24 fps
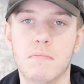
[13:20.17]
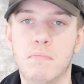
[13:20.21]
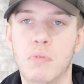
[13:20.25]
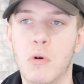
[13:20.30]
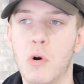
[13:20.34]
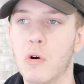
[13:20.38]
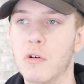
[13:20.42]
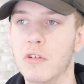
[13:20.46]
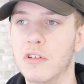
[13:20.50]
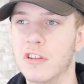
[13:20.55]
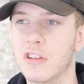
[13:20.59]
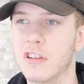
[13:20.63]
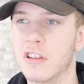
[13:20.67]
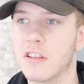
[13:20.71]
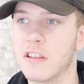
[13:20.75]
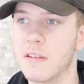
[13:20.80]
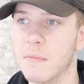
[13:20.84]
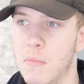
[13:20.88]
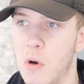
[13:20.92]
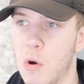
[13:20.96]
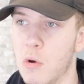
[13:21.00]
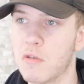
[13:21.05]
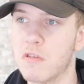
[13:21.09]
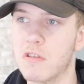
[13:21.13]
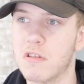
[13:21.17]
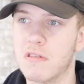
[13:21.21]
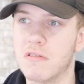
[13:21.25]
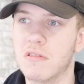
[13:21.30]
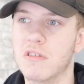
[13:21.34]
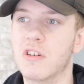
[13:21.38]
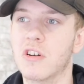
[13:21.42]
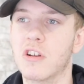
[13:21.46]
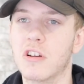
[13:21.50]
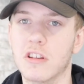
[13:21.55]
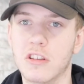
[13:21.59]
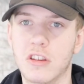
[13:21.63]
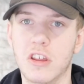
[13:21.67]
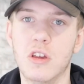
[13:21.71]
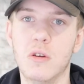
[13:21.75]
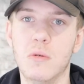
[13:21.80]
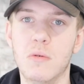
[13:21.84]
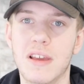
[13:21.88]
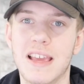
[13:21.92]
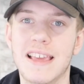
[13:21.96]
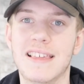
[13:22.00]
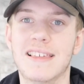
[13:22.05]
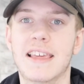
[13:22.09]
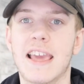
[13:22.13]
But the most you're going to
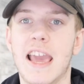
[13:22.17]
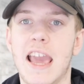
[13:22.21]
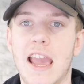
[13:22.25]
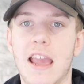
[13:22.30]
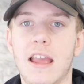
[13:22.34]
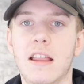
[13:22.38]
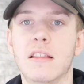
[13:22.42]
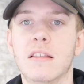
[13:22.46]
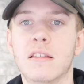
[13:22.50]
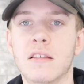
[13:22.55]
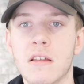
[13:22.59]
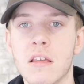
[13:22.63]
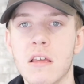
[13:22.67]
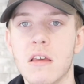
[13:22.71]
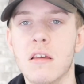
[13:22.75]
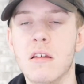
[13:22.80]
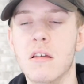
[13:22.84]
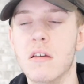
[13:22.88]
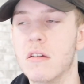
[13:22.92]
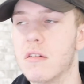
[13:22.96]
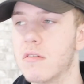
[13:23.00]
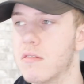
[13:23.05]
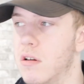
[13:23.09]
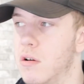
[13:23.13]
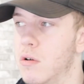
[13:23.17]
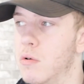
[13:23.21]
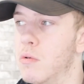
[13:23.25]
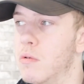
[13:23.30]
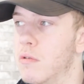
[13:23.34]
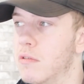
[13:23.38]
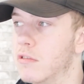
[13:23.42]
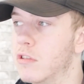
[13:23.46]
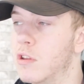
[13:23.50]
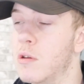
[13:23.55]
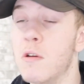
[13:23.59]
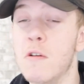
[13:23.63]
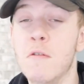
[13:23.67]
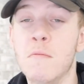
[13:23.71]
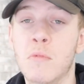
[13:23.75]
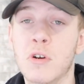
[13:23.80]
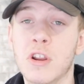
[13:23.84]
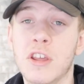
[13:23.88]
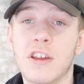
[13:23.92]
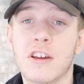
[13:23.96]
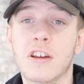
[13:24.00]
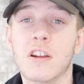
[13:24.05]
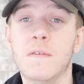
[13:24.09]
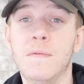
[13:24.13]
do is gain. So, do it with
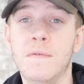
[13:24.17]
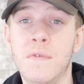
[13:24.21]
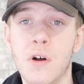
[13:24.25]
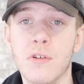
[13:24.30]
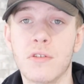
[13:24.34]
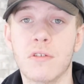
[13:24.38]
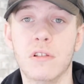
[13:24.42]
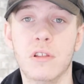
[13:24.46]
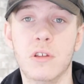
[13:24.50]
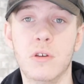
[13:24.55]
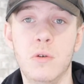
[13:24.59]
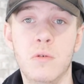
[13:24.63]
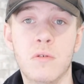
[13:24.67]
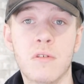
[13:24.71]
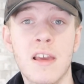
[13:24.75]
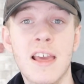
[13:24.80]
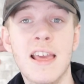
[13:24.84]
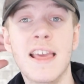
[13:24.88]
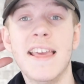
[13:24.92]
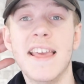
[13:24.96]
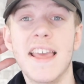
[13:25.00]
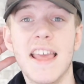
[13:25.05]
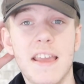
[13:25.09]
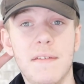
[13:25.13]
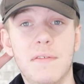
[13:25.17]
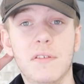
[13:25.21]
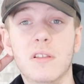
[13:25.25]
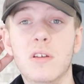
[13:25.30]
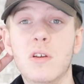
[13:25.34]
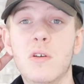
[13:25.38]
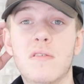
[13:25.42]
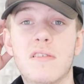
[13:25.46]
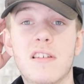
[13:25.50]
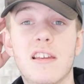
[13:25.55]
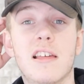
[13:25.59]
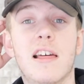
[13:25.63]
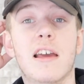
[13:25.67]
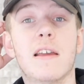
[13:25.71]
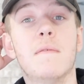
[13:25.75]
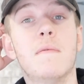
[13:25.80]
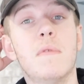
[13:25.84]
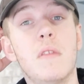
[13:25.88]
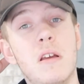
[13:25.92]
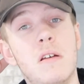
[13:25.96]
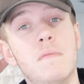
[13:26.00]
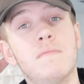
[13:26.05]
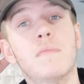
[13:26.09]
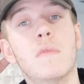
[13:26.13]
money you can afford to lose. If you lose it, you're like,
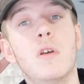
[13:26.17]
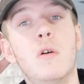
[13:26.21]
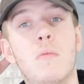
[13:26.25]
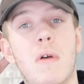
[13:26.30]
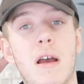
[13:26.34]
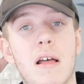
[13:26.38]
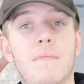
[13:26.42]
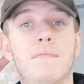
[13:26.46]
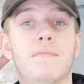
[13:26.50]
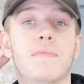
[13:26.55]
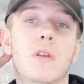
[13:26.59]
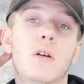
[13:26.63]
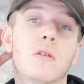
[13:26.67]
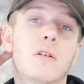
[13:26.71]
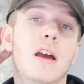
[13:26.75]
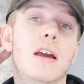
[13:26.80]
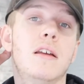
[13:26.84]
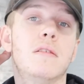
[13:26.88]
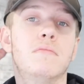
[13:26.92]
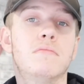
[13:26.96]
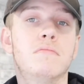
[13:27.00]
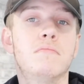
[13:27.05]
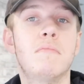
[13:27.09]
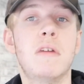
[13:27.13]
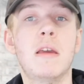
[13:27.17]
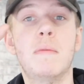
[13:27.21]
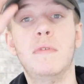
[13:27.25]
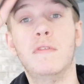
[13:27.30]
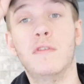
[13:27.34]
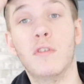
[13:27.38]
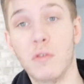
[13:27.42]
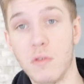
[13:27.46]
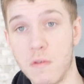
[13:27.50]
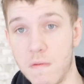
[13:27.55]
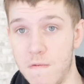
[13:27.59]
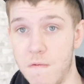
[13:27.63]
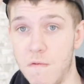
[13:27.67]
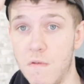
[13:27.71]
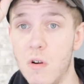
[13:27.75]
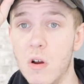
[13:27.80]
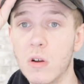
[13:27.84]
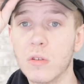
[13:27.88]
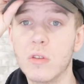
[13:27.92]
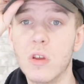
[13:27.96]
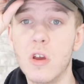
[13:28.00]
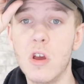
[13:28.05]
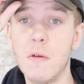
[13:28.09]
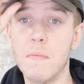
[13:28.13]
oh well, okay. Maybe I've done something
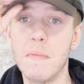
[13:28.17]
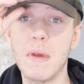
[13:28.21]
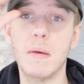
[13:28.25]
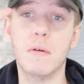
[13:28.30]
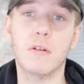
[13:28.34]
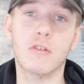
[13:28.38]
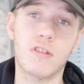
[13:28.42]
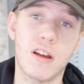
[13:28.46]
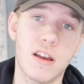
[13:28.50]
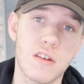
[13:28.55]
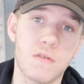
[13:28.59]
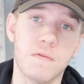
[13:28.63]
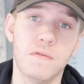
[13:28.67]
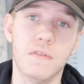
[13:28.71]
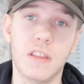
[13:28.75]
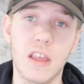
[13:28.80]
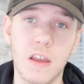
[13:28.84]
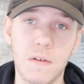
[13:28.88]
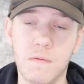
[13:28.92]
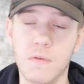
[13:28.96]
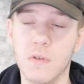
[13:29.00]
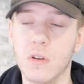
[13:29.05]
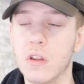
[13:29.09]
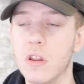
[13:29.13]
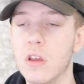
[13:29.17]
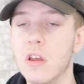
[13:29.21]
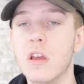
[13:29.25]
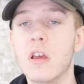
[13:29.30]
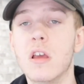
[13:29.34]
wrong there, maybe I'll try something different.